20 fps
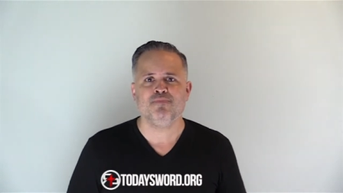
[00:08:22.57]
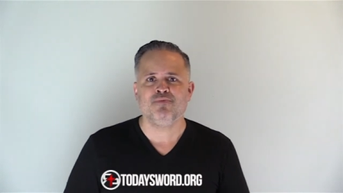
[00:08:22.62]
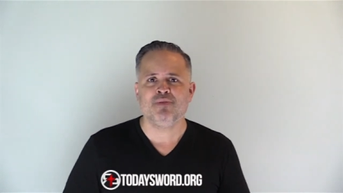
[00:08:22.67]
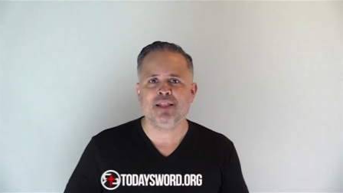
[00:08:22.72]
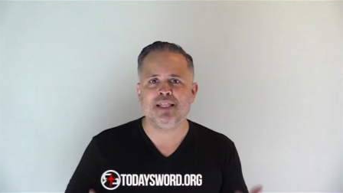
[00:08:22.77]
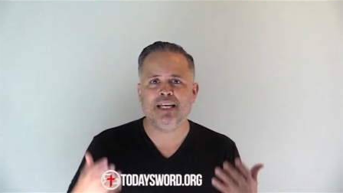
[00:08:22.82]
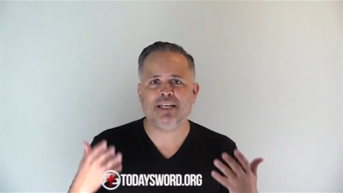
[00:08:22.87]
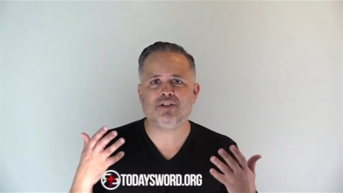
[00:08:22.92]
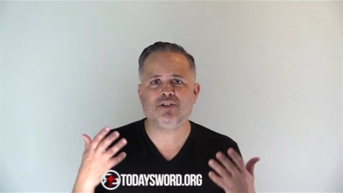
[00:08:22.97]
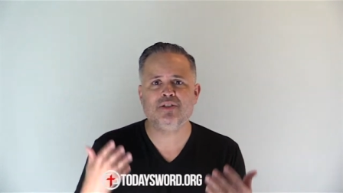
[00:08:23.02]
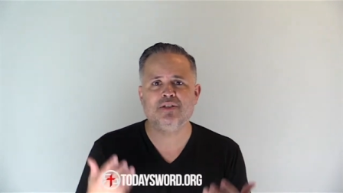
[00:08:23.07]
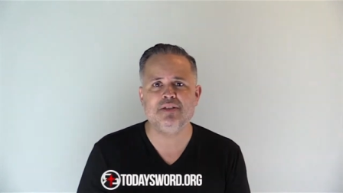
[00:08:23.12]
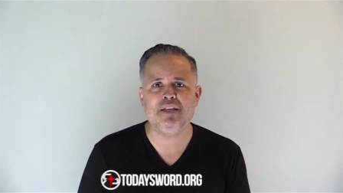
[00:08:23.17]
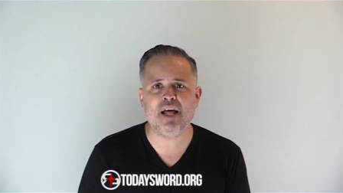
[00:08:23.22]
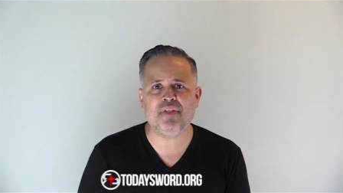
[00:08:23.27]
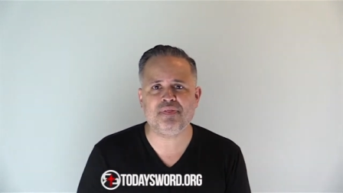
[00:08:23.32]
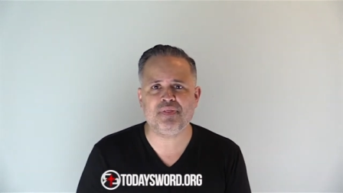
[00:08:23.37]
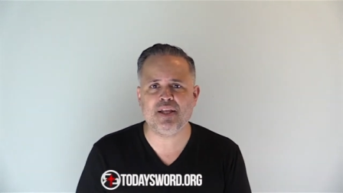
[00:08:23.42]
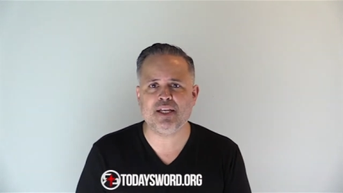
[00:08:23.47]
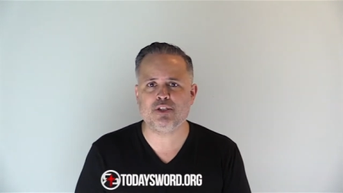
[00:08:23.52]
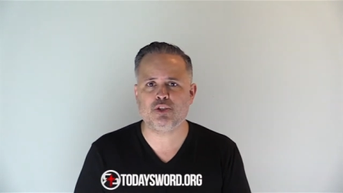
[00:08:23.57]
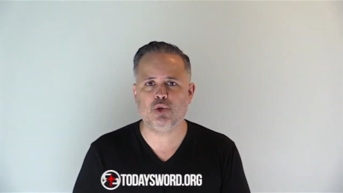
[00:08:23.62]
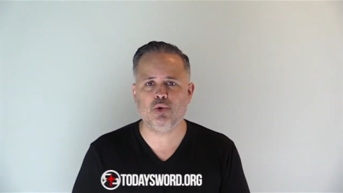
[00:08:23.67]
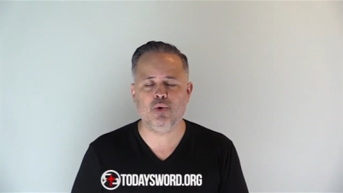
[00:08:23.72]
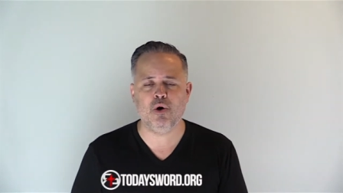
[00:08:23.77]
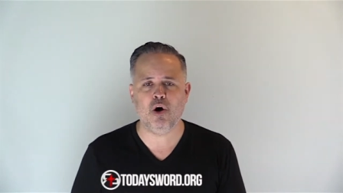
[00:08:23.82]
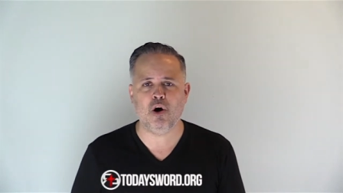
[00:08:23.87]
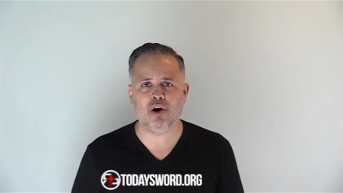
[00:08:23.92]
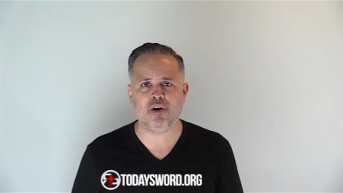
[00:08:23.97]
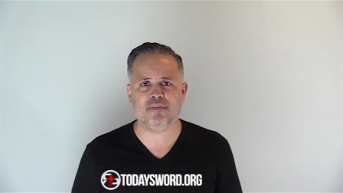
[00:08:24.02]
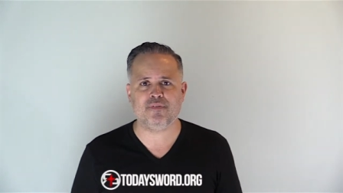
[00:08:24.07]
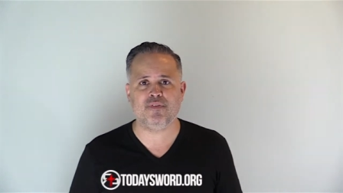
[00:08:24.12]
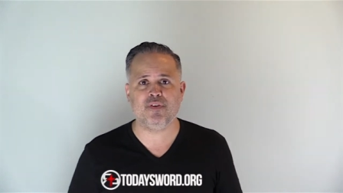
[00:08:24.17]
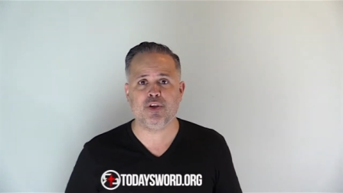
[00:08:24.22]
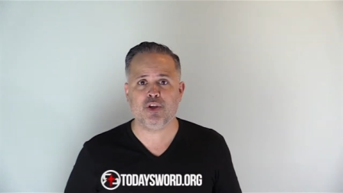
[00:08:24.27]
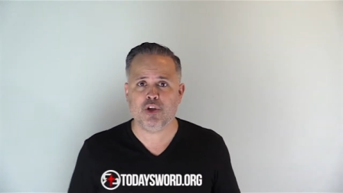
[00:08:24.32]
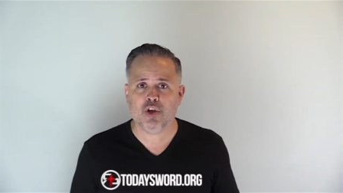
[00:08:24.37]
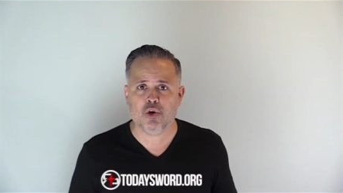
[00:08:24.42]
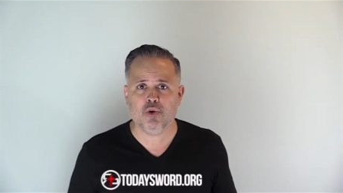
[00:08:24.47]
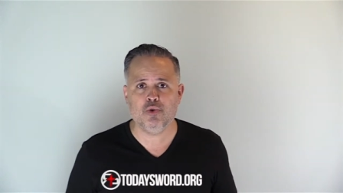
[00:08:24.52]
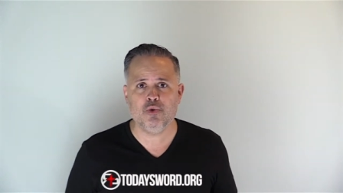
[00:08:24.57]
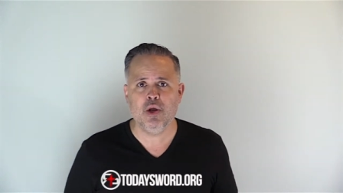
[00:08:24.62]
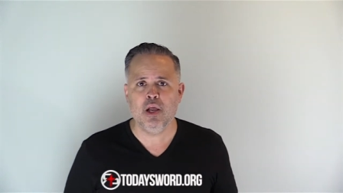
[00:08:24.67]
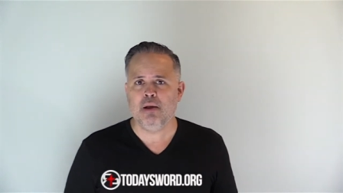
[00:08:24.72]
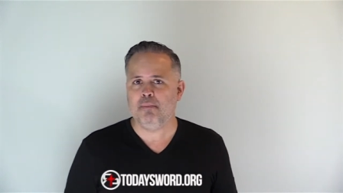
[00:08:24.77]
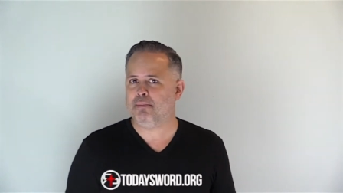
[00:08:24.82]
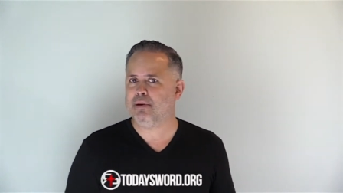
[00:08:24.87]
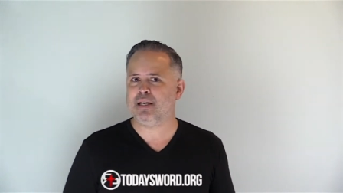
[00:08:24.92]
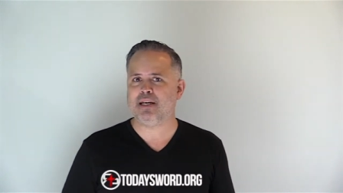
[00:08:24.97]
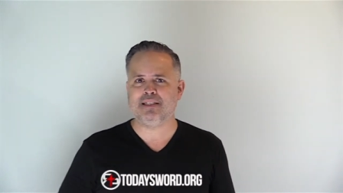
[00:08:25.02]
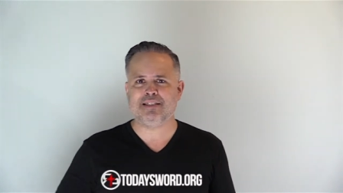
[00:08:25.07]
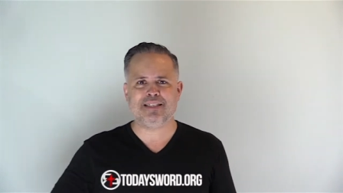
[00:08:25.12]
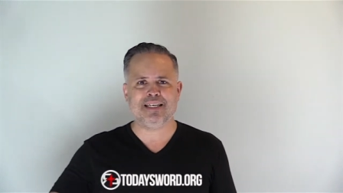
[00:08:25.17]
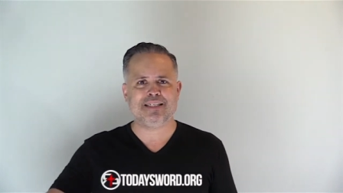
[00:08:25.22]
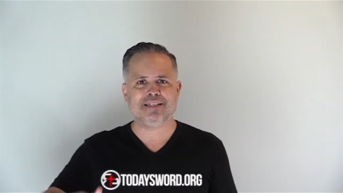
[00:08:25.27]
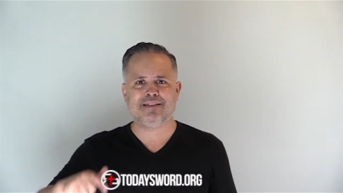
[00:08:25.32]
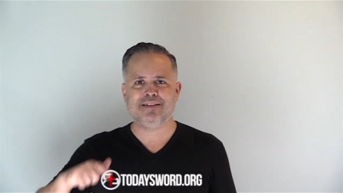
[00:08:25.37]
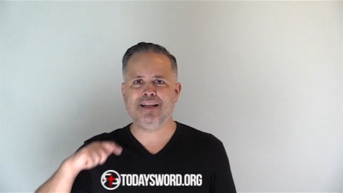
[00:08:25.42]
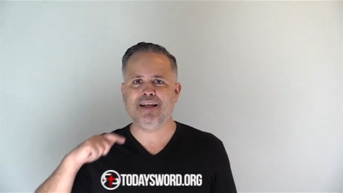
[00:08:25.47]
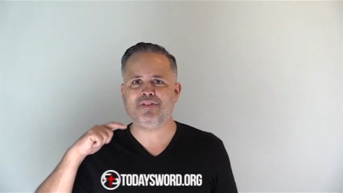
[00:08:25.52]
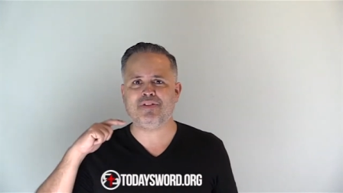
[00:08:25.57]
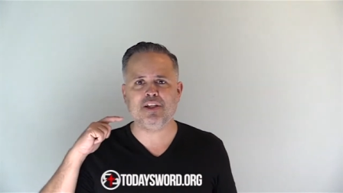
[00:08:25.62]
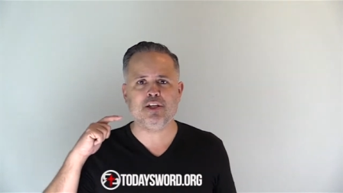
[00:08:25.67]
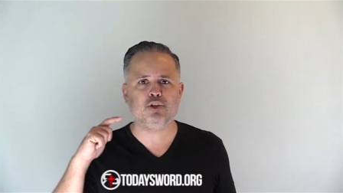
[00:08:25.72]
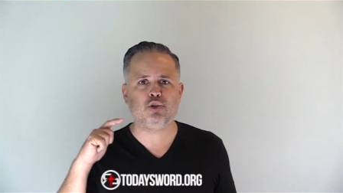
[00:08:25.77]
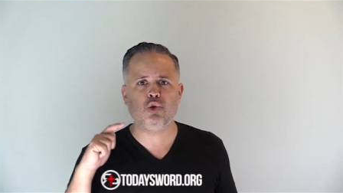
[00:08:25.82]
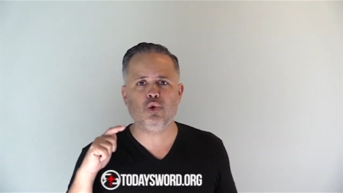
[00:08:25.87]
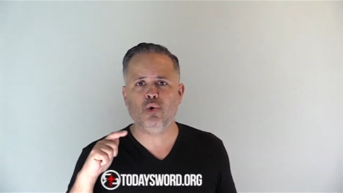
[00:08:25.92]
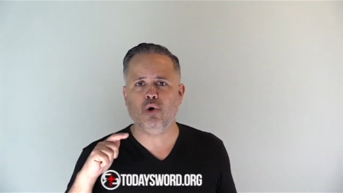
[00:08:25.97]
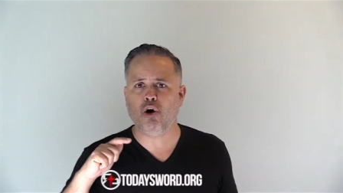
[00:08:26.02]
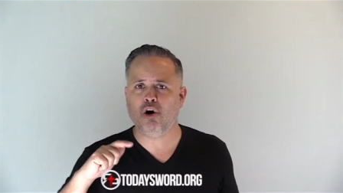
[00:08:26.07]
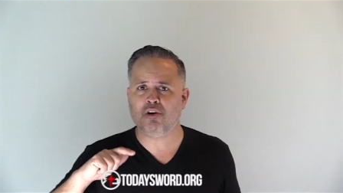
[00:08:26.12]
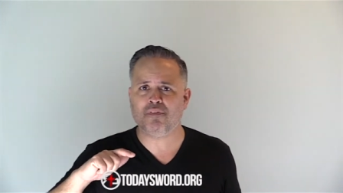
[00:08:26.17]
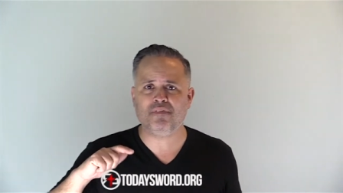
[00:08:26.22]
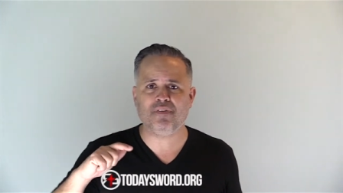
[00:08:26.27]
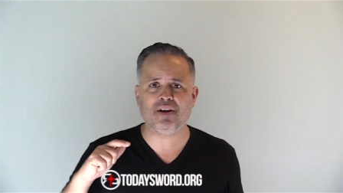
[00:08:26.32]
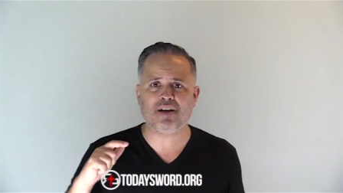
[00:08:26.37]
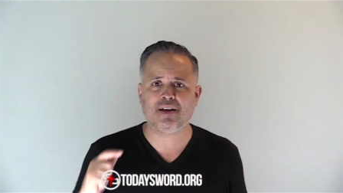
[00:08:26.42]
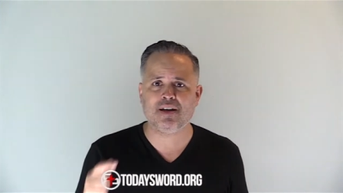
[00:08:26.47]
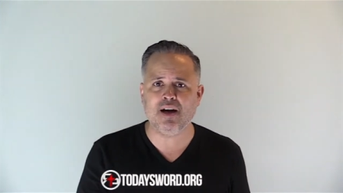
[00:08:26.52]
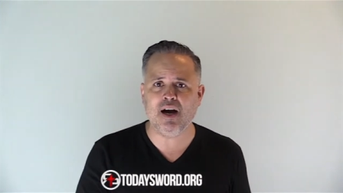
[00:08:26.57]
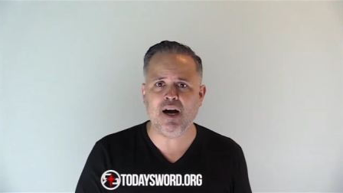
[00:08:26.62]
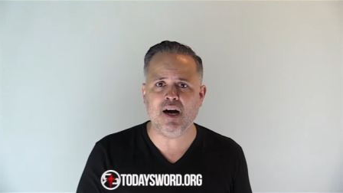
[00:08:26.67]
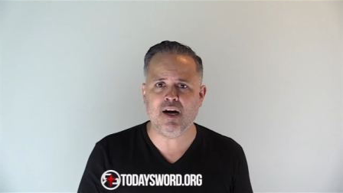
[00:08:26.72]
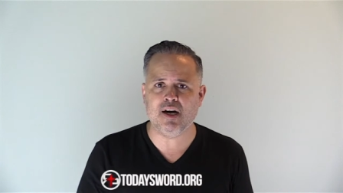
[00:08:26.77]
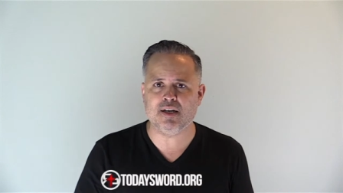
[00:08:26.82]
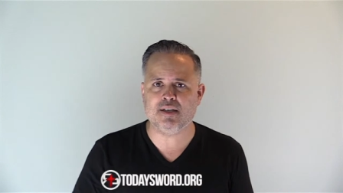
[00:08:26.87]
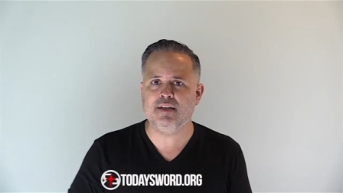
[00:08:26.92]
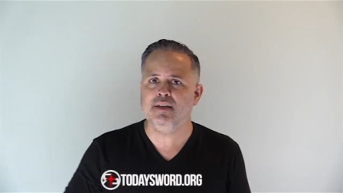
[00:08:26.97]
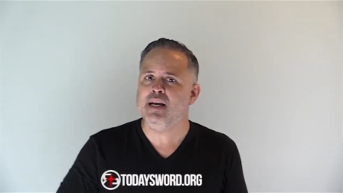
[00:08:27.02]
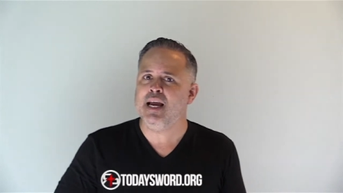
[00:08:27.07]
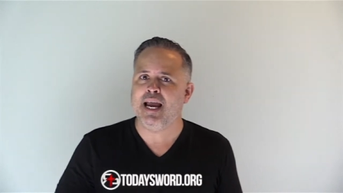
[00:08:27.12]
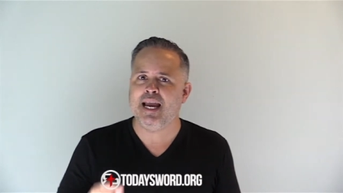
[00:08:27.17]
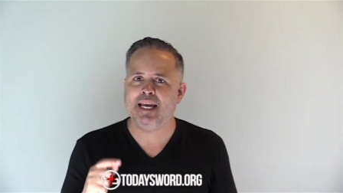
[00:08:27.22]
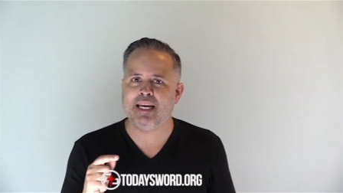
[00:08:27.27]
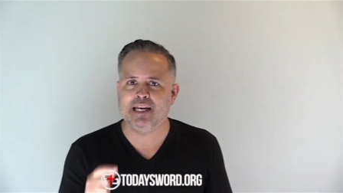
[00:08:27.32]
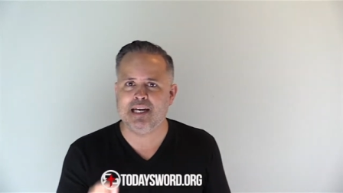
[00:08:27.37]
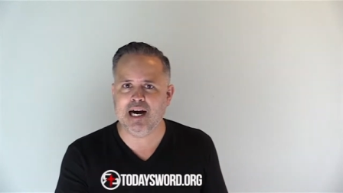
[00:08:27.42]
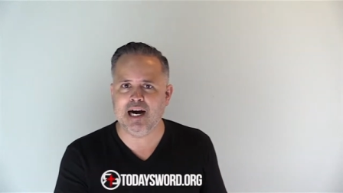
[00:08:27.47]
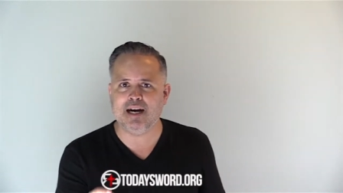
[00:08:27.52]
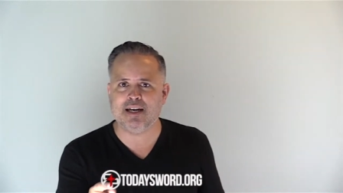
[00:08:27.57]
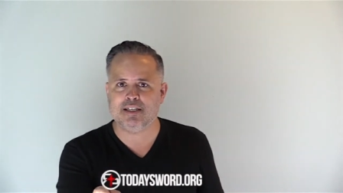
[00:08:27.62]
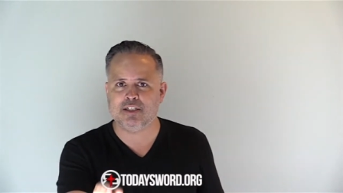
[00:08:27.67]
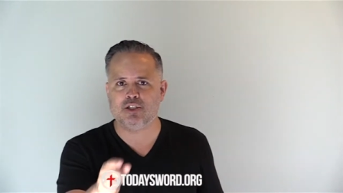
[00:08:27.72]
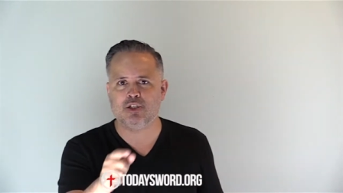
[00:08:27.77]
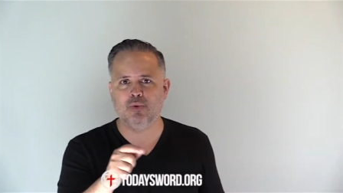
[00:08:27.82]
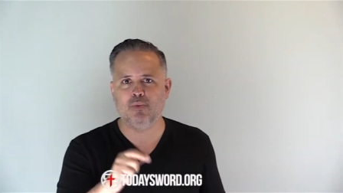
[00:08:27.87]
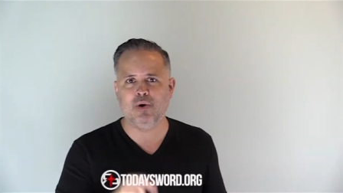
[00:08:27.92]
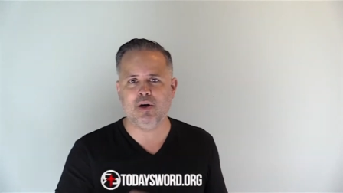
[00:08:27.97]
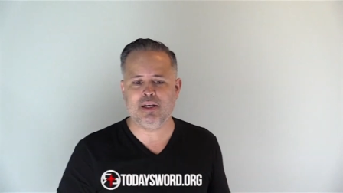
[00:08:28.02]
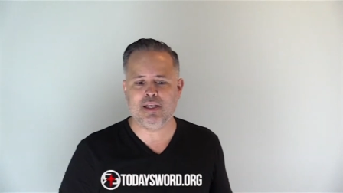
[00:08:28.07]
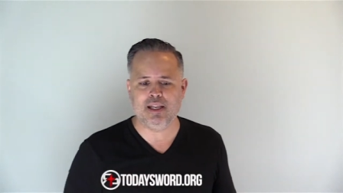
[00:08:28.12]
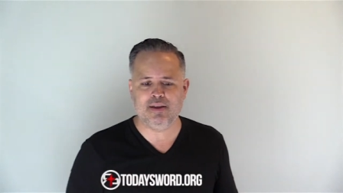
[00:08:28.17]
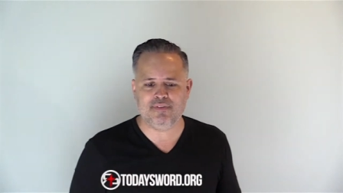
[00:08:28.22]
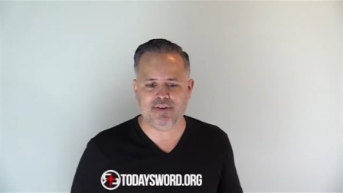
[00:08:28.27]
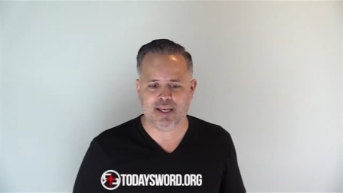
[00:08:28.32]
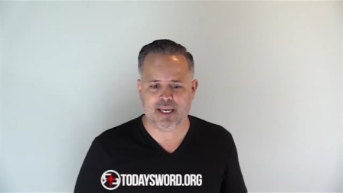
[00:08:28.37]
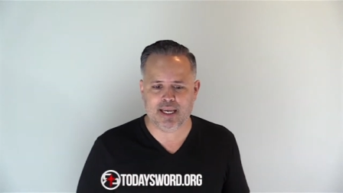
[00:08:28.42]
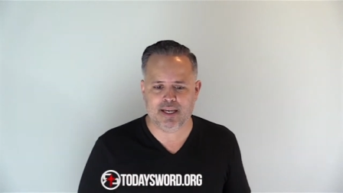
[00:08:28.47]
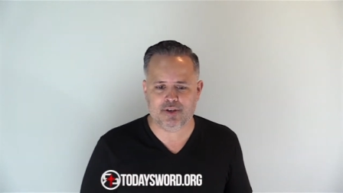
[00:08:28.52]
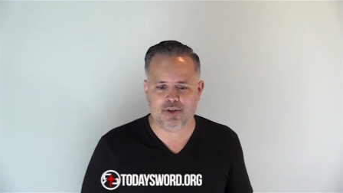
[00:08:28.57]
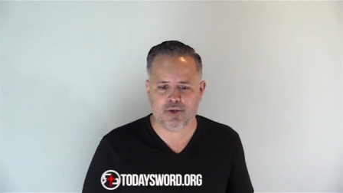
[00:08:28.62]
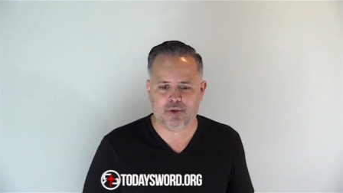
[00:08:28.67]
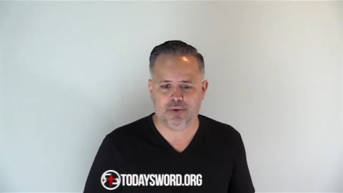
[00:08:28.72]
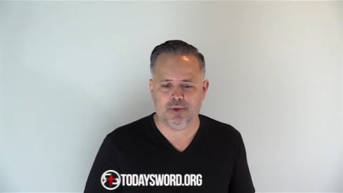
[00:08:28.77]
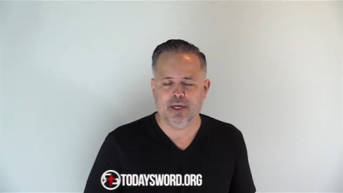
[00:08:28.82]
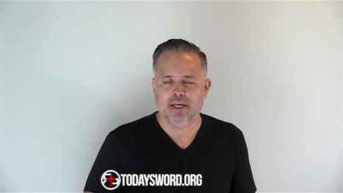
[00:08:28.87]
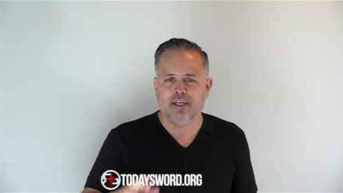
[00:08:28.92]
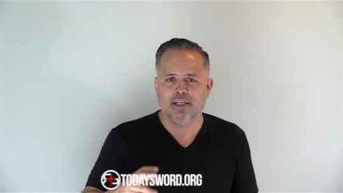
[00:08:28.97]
There's nothing too hard for you, because there's nothing too hard for God, and God is the one living in you.